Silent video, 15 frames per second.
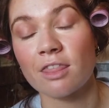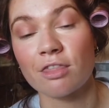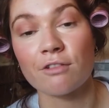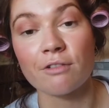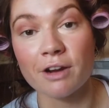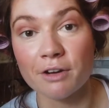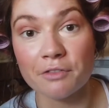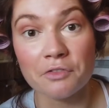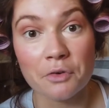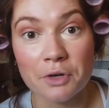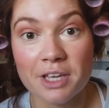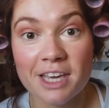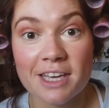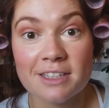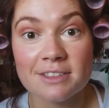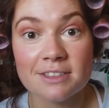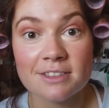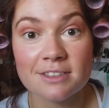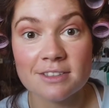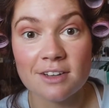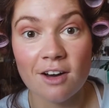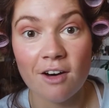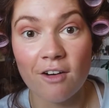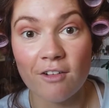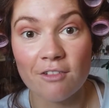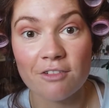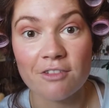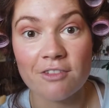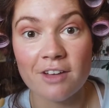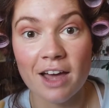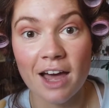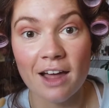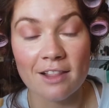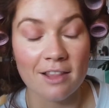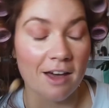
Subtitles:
3 or 4 years of our